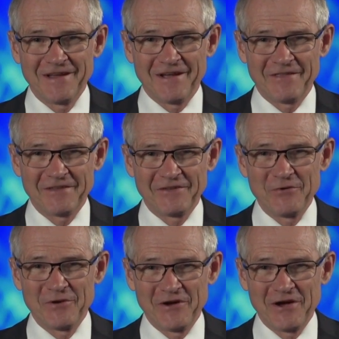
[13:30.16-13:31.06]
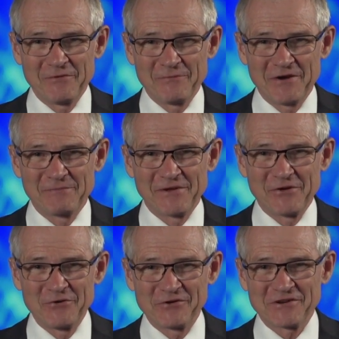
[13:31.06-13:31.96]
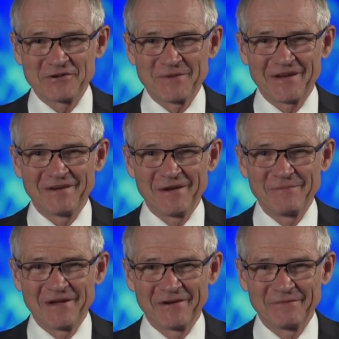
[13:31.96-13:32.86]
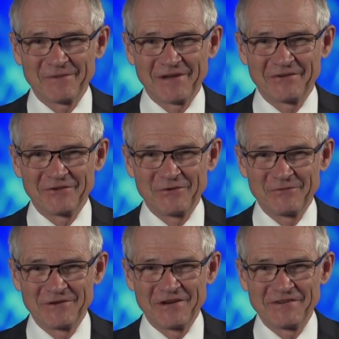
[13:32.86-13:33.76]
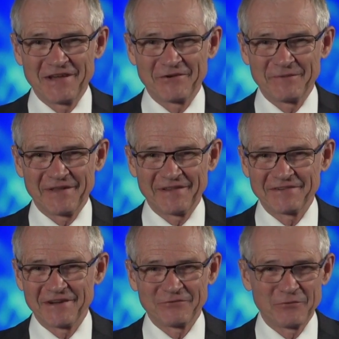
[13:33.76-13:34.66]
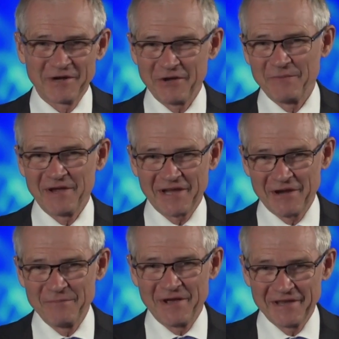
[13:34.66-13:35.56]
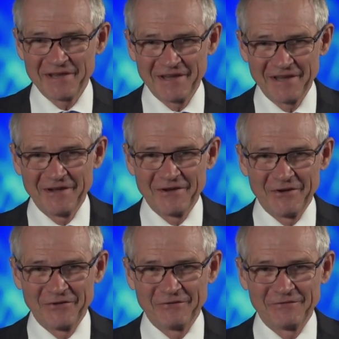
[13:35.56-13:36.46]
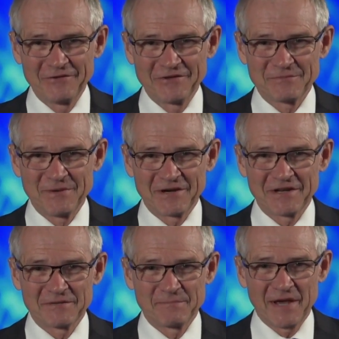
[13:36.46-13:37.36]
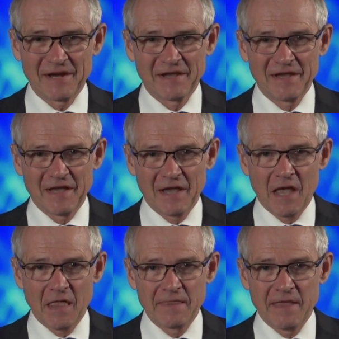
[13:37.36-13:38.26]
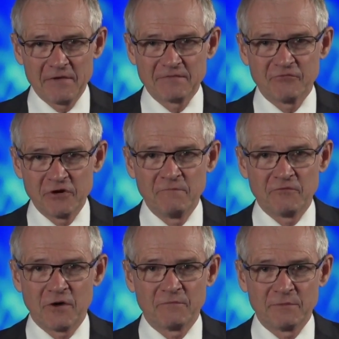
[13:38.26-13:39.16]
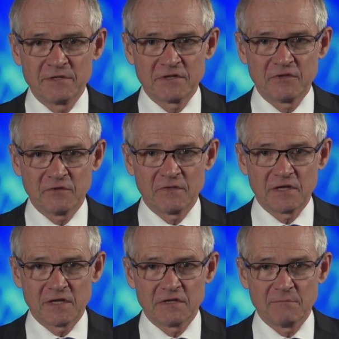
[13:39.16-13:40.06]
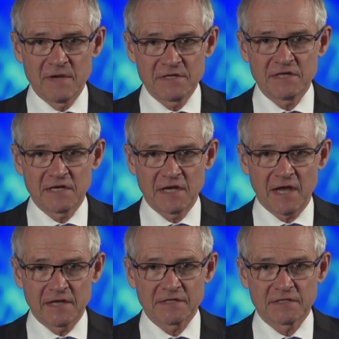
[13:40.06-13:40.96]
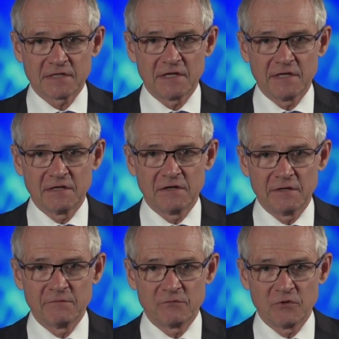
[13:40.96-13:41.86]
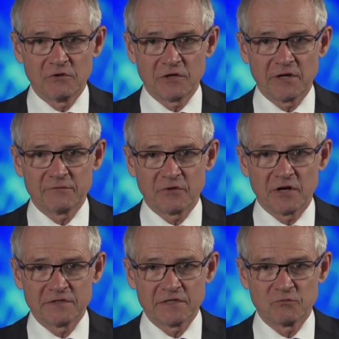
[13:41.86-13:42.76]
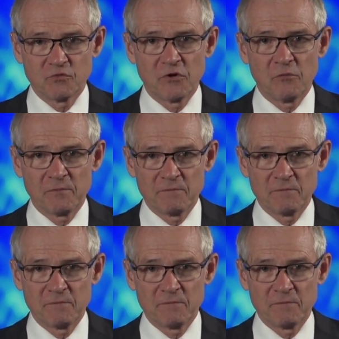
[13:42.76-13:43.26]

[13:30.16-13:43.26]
I think you and I would both be cautious about being too detailed about this, after all, we don't make our money on the futures markets, but there is room for optimism that the domestic gas, in line with world gas prices, will